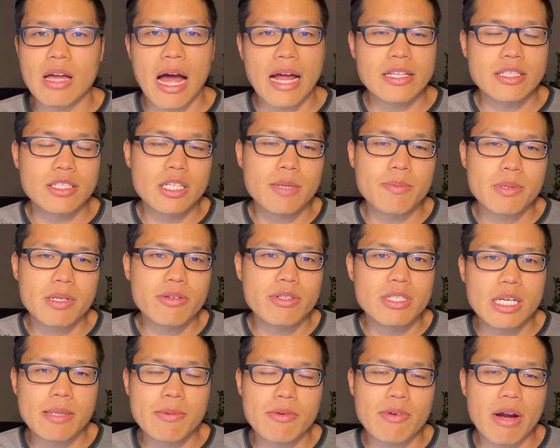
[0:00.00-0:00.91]
typically
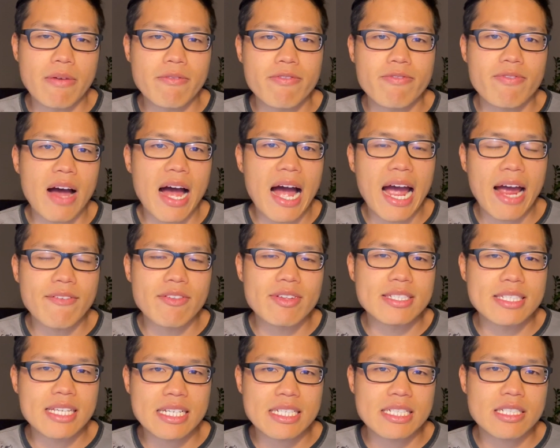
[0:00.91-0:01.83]
redeem around $5
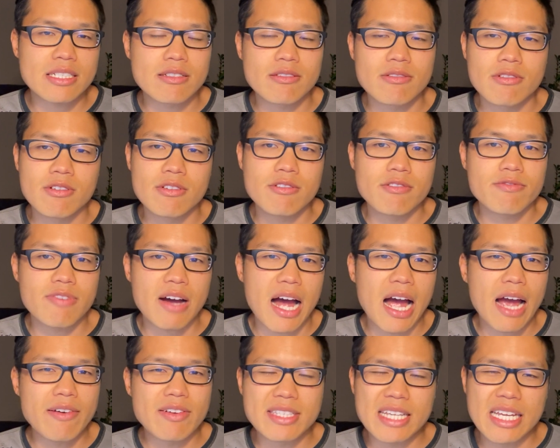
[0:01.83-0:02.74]
to
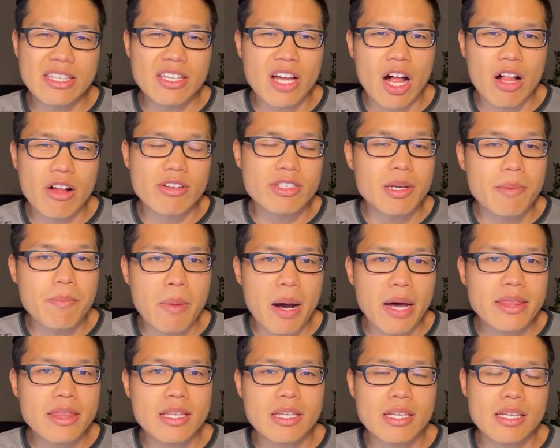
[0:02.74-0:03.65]
$10 a
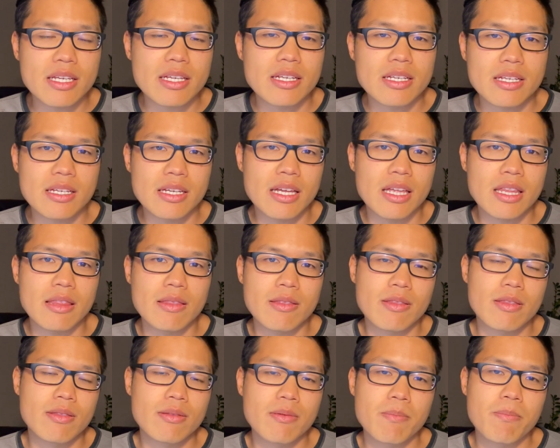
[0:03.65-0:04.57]
month
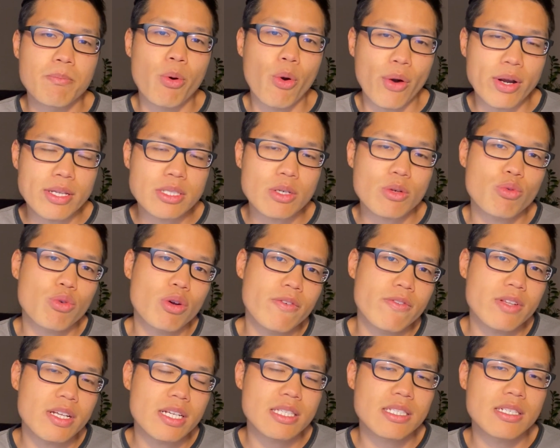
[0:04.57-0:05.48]
in points
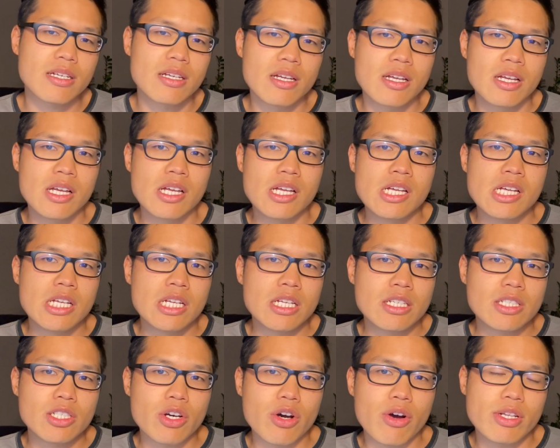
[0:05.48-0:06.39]
equivalent.
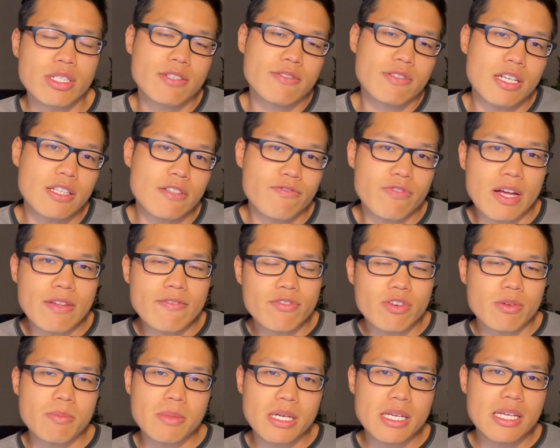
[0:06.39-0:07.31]
So it's fun for
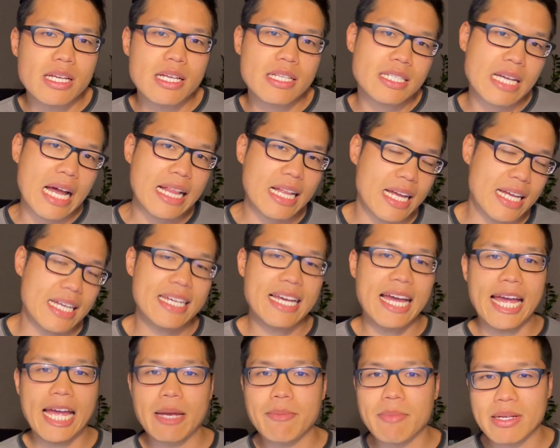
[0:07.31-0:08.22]
me. It's kind of like a
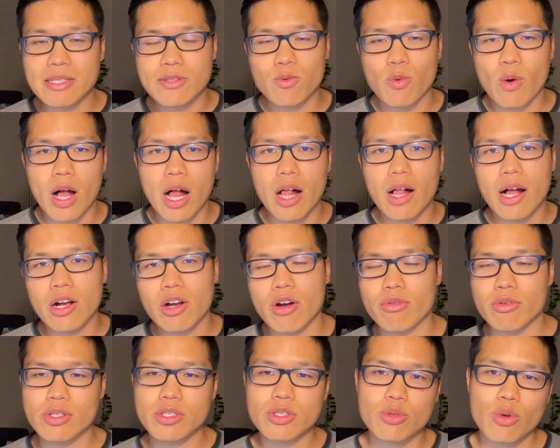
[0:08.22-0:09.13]
game as well. I go in
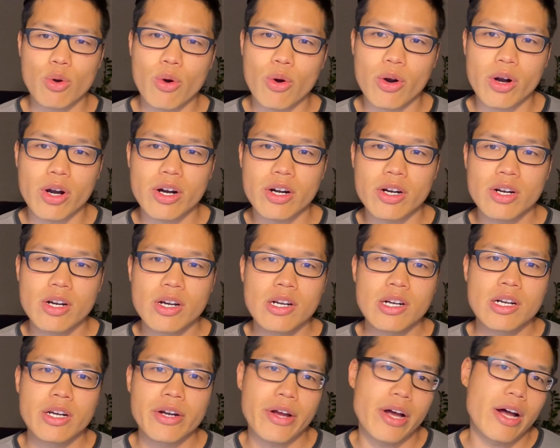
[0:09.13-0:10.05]
the store,
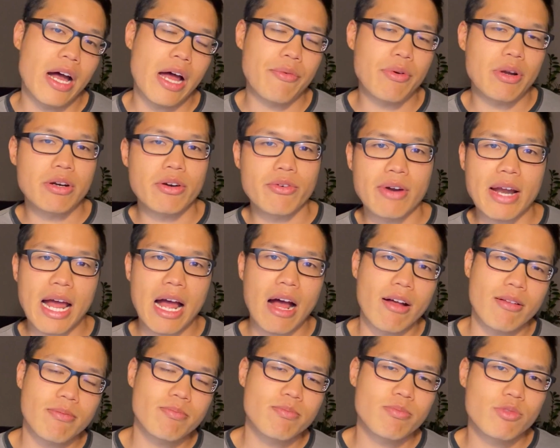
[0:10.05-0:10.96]
I run
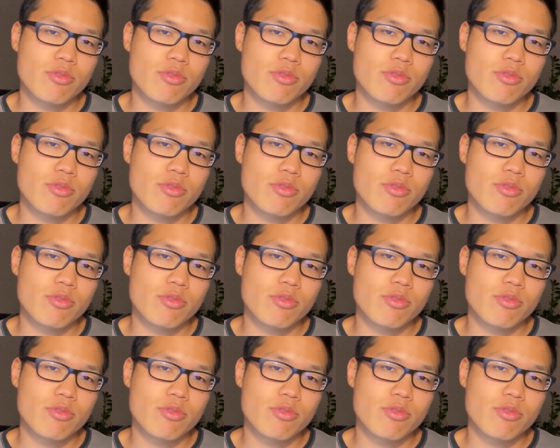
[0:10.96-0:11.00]
around, do